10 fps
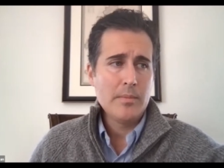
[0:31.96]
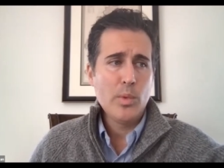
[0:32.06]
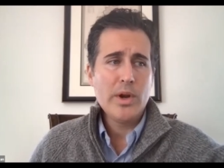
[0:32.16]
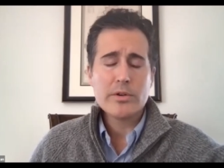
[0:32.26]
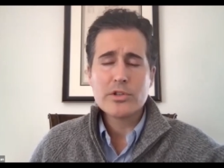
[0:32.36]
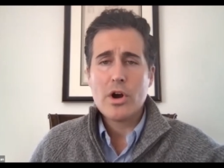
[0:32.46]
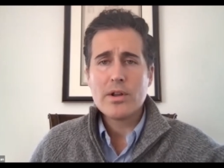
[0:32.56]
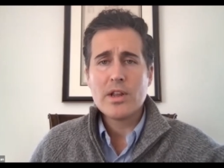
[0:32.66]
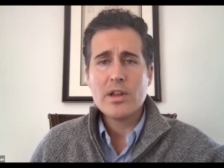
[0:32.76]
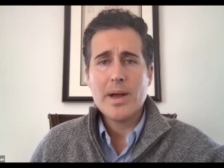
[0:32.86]
We are
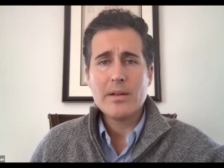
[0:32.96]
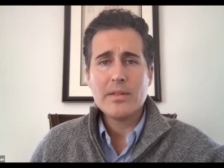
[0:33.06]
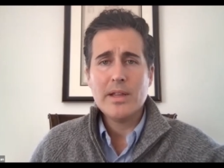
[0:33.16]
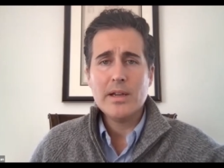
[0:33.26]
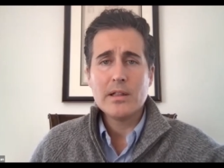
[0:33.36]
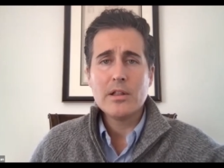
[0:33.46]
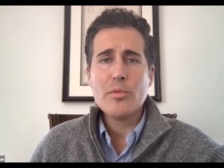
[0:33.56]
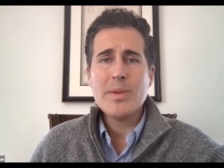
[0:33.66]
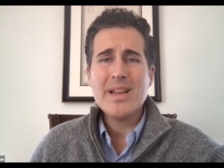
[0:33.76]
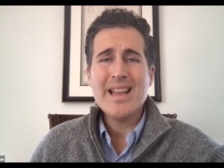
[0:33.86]
talking about the
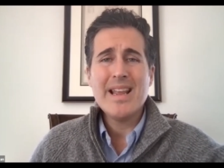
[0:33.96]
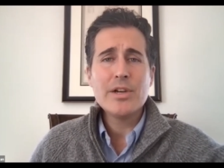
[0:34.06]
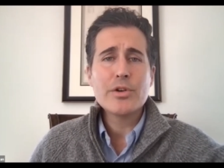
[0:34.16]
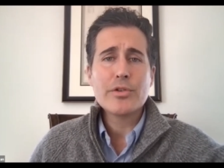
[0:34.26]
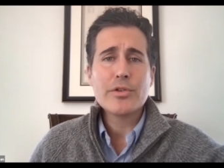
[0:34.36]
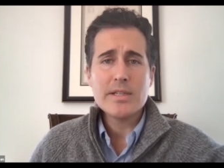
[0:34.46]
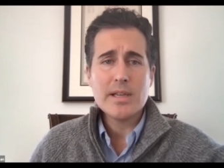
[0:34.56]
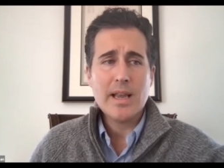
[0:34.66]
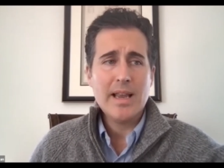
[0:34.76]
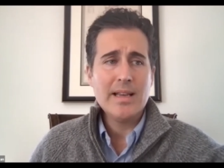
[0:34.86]
alarming
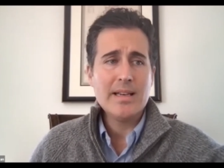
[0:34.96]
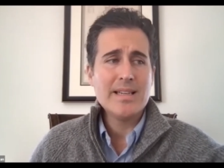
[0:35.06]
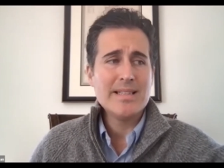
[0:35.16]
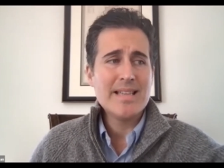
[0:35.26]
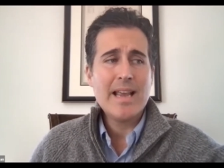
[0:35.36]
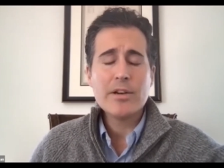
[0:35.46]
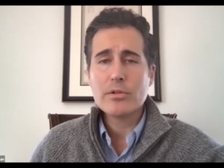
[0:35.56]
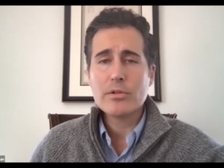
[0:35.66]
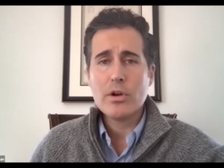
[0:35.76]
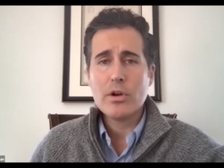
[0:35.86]
increase in
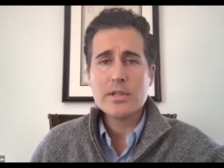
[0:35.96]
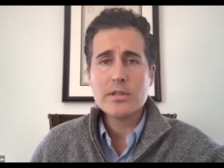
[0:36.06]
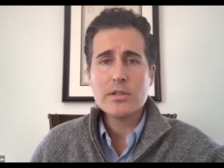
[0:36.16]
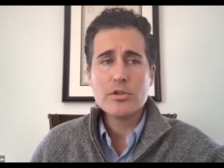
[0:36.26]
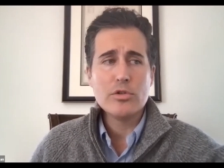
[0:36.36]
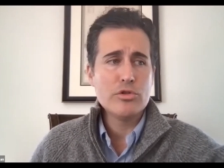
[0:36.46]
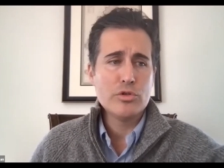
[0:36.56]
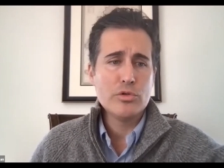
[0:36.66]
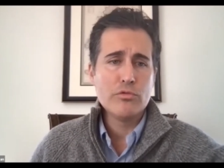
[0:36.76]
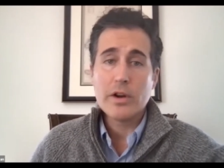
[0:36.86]
container losses due
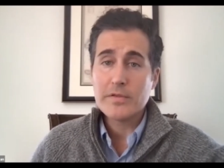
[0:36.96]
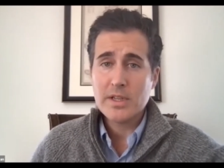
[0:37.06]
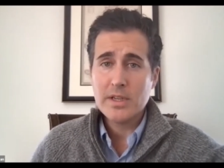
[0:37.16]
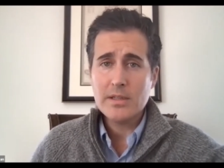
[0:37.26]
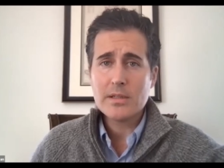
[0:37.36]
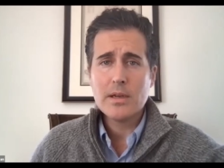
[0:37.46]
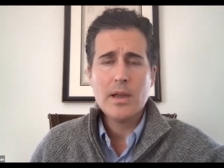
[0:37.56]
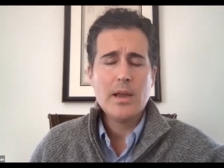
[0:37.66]
to rough seas.